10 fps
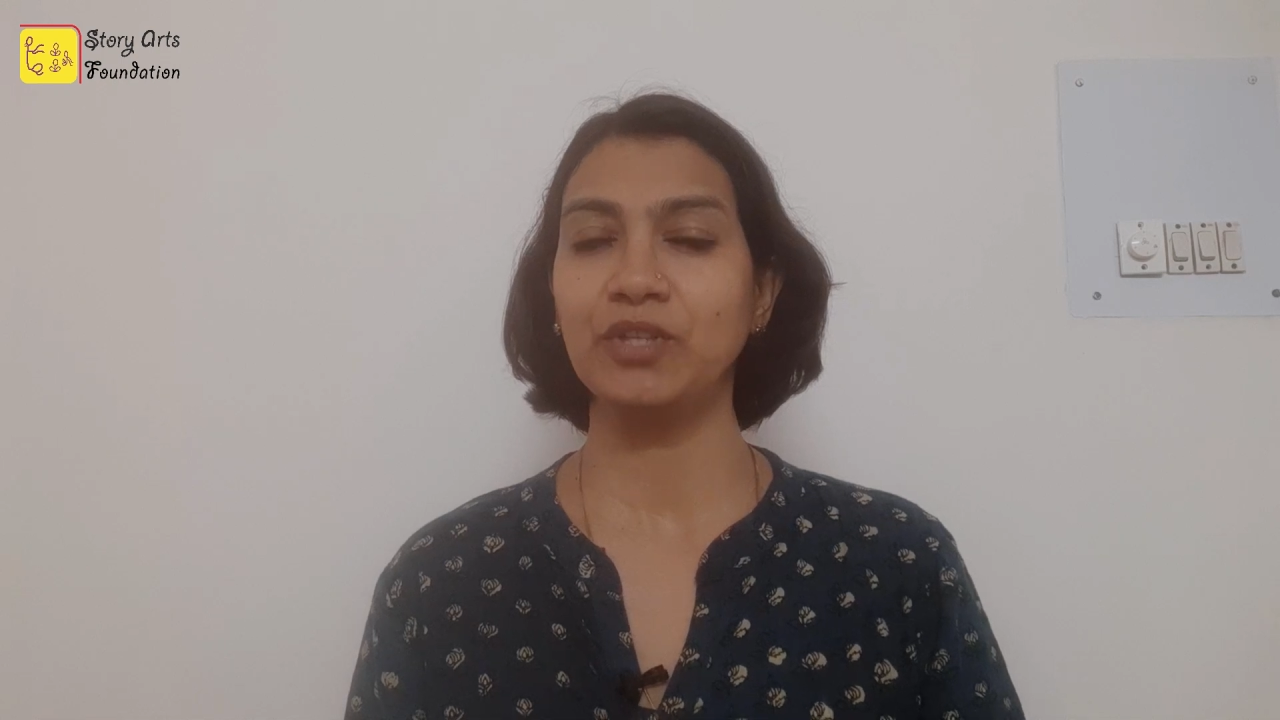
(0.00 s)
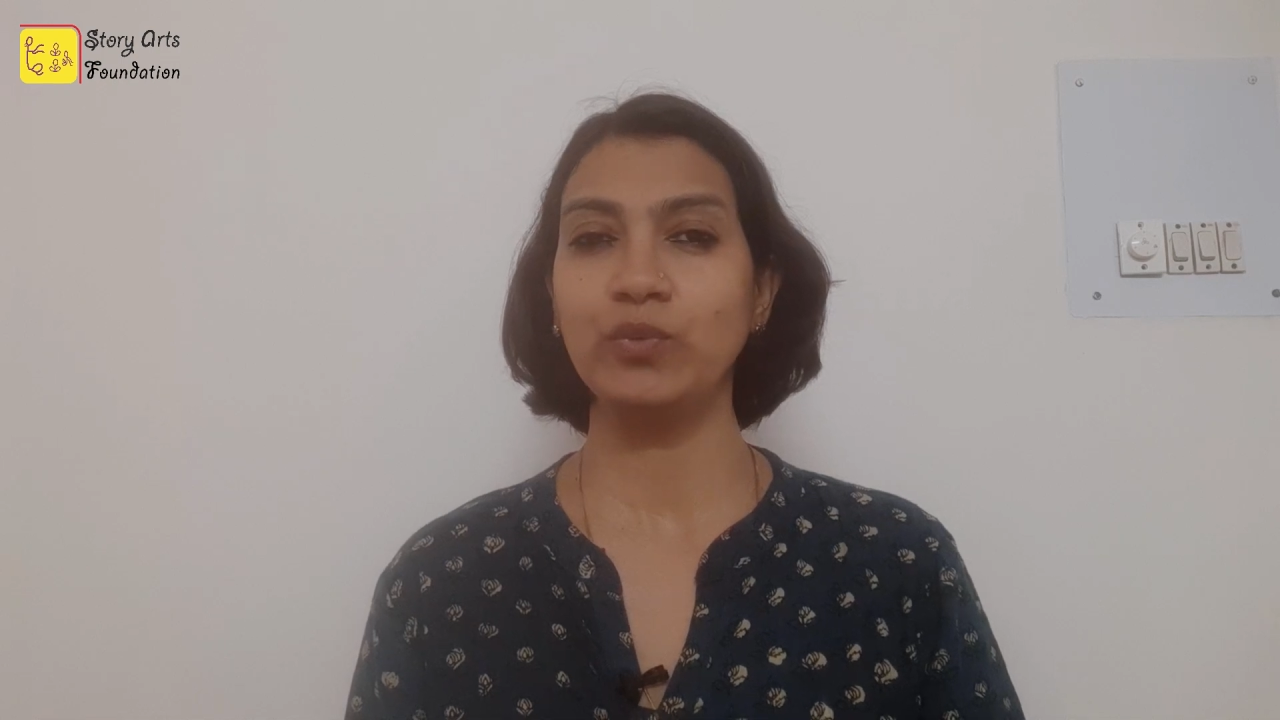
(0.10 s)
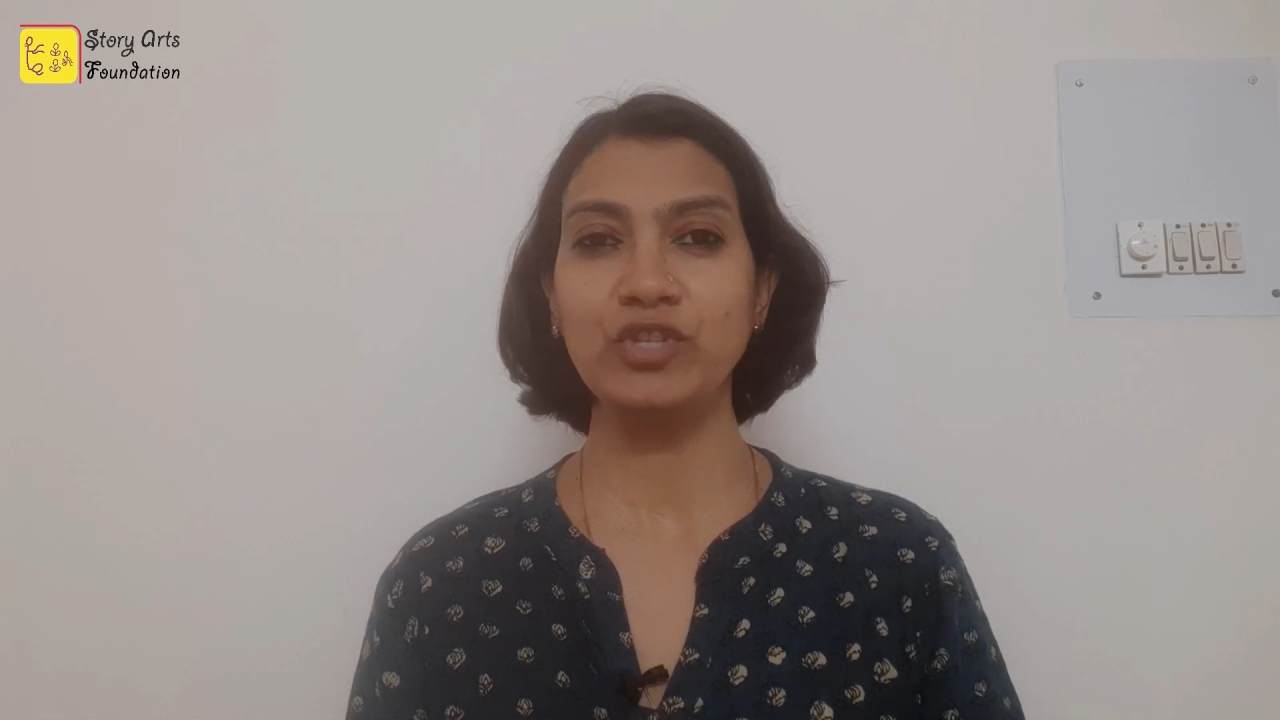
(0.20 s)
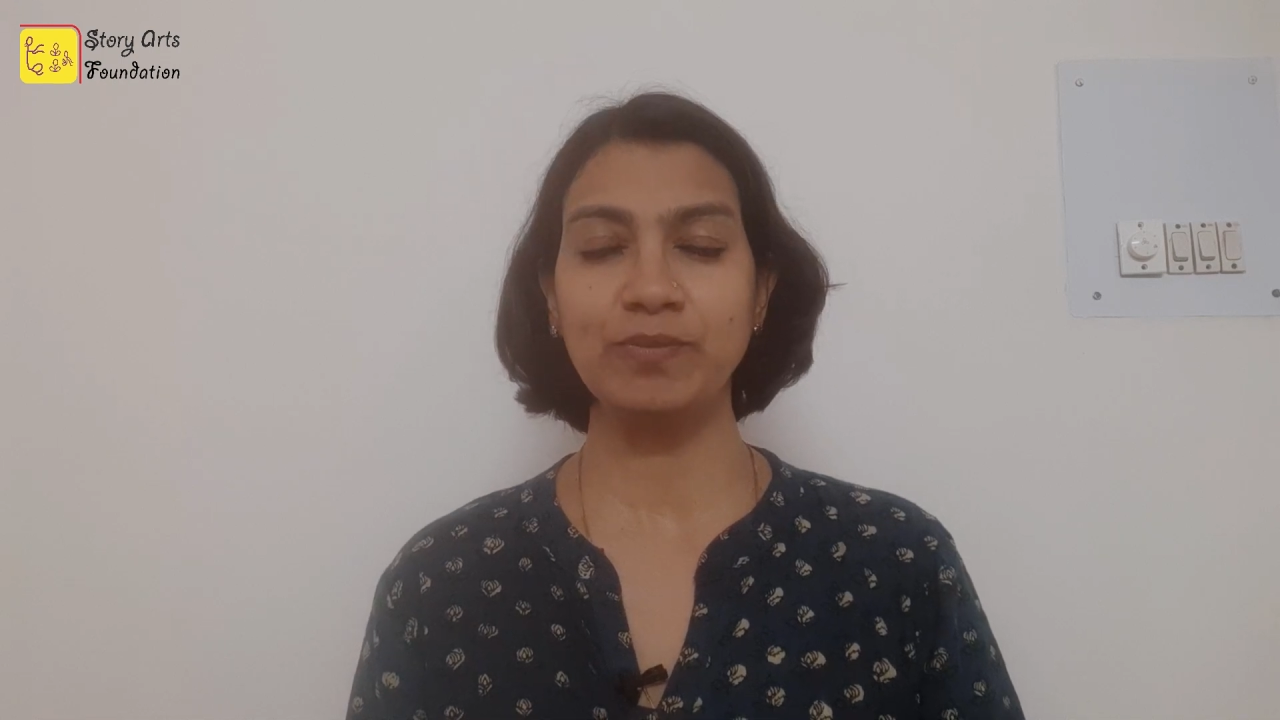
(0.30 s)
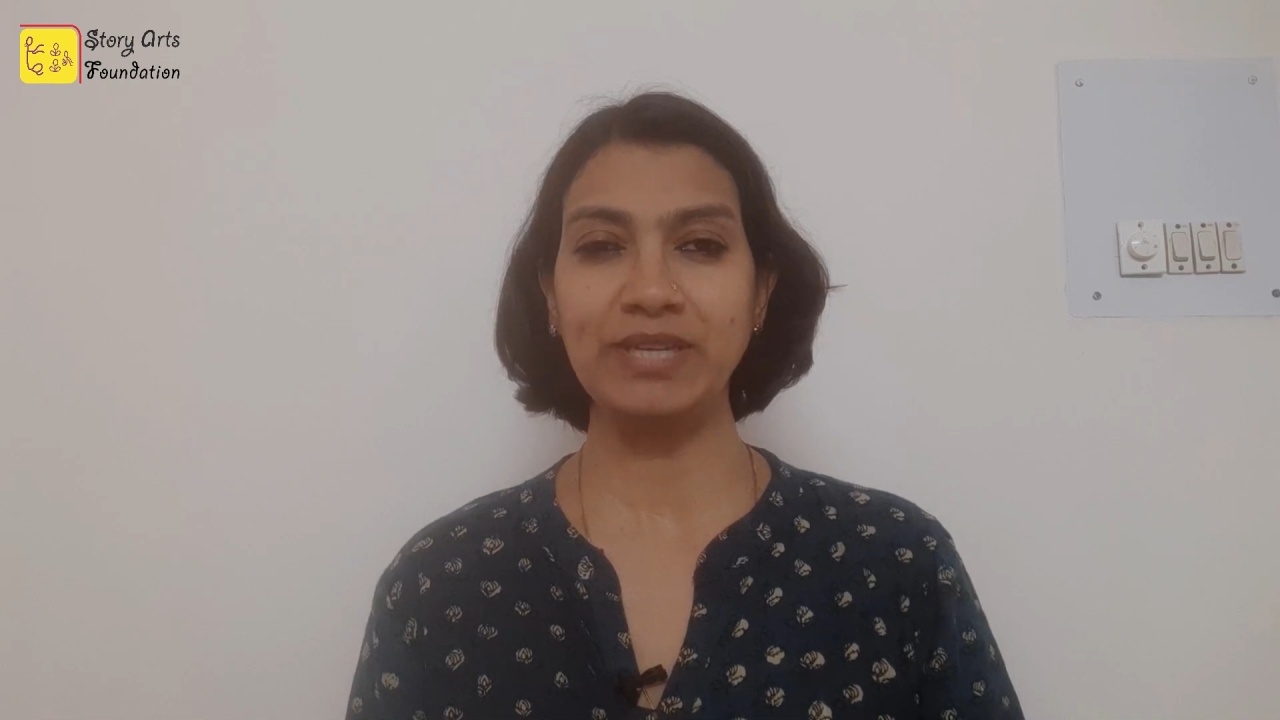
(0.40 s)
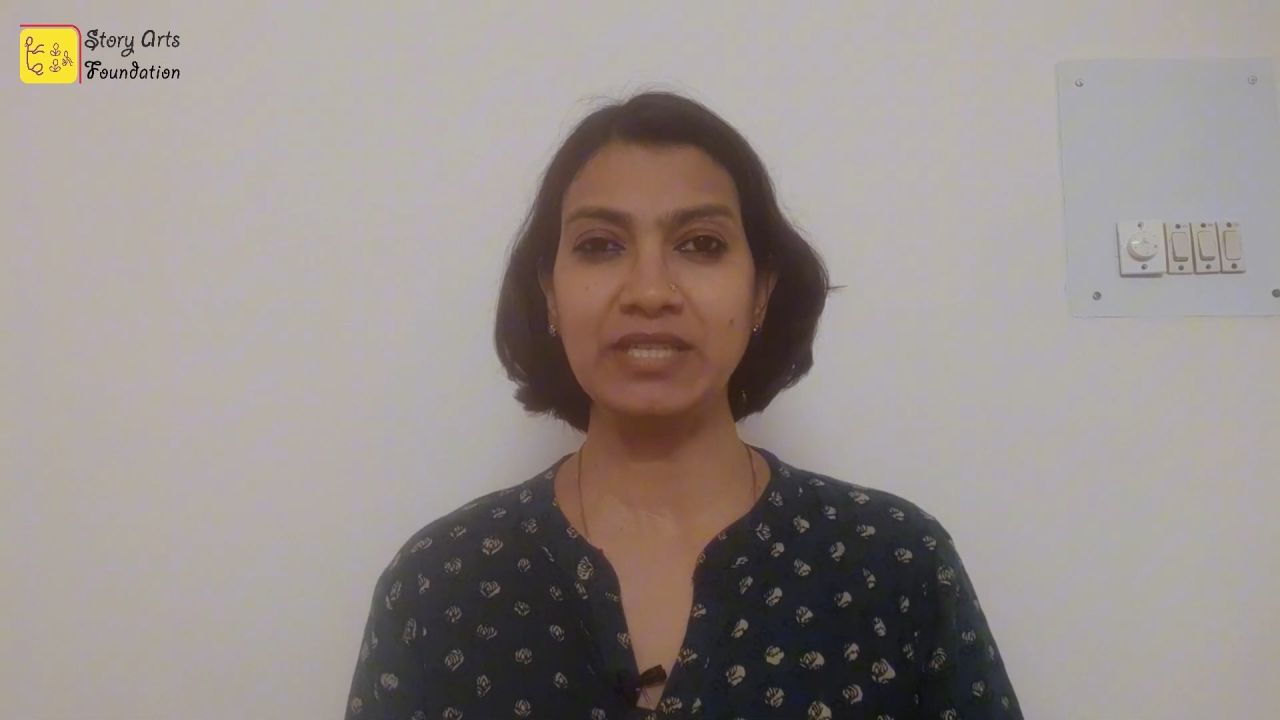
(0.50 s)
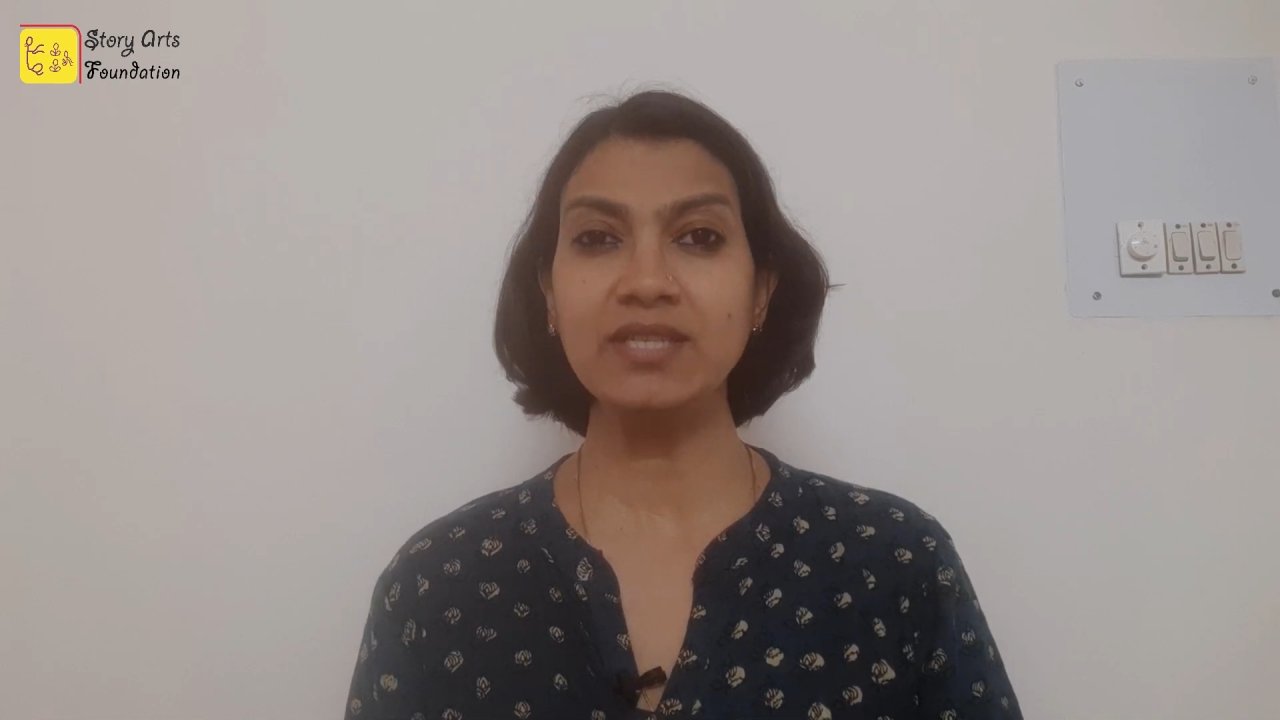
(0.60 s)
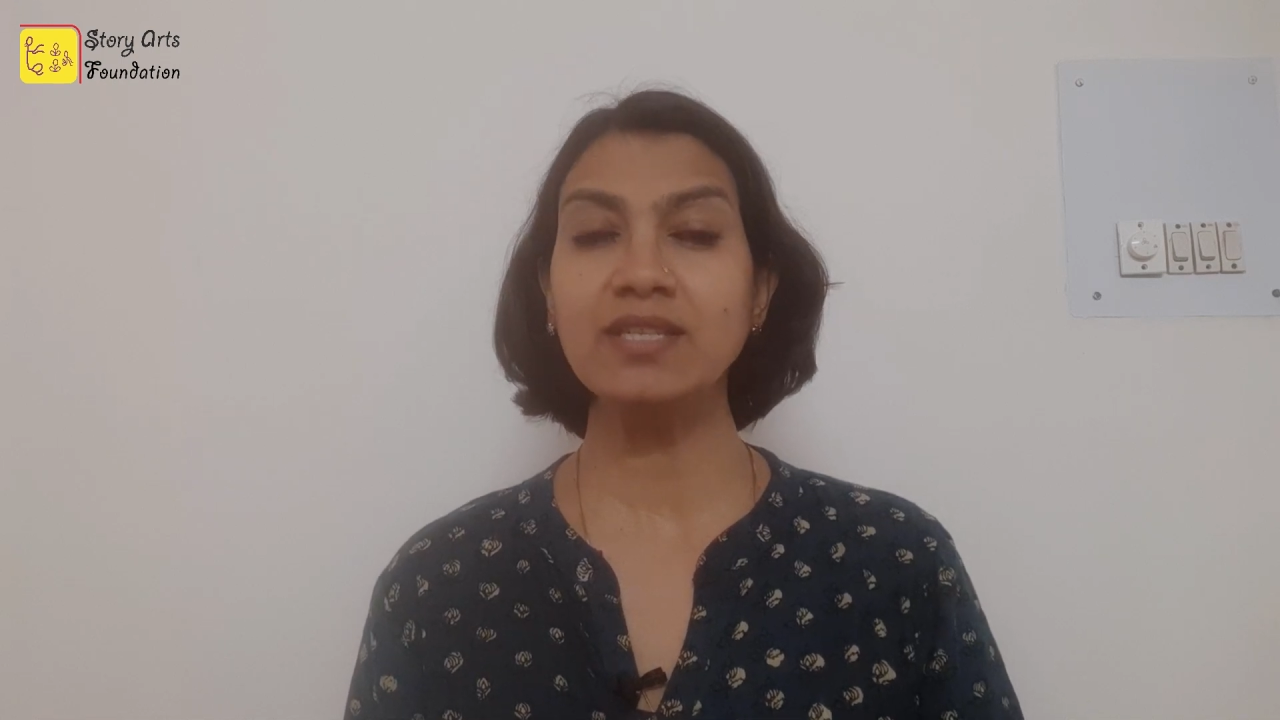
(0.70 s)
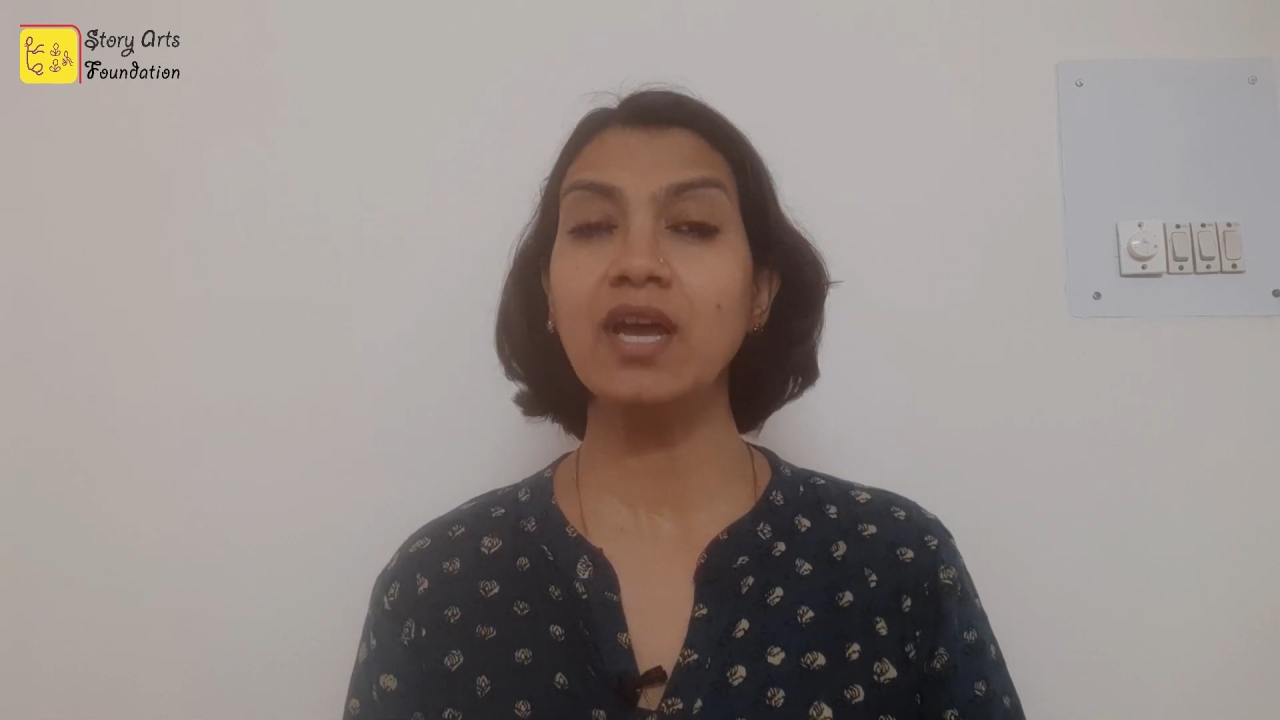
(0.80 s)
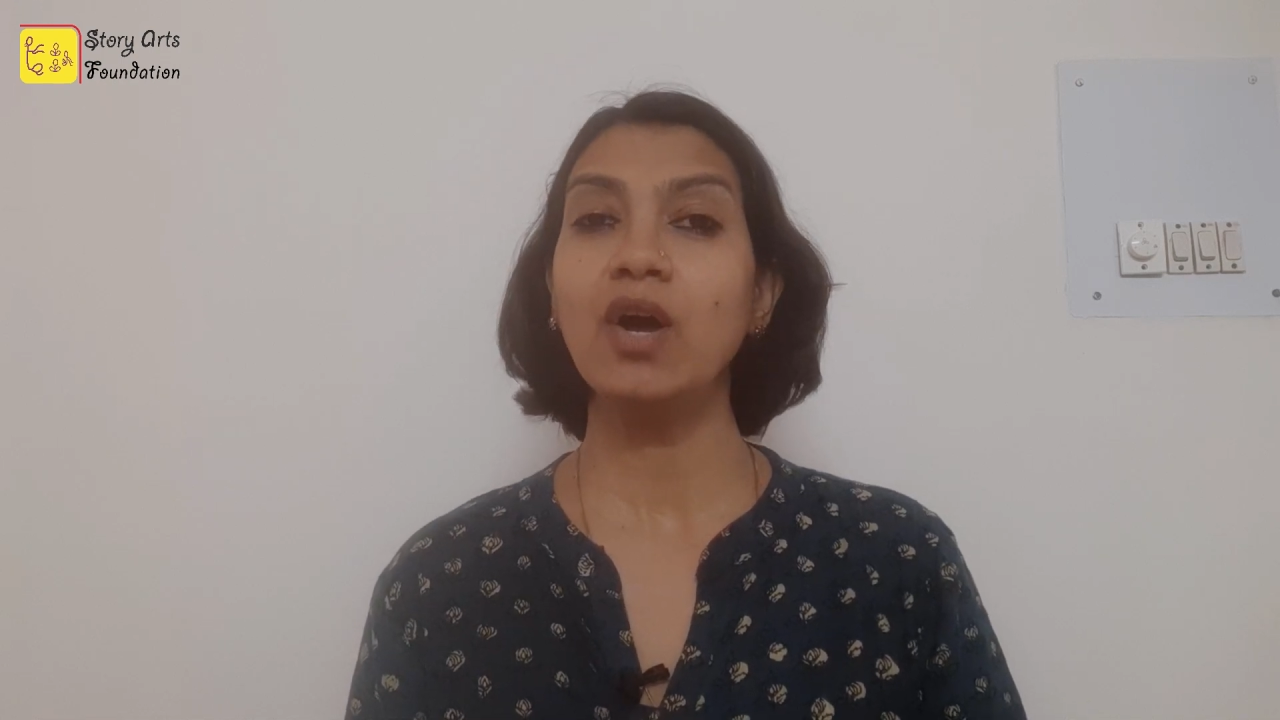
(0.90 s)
which means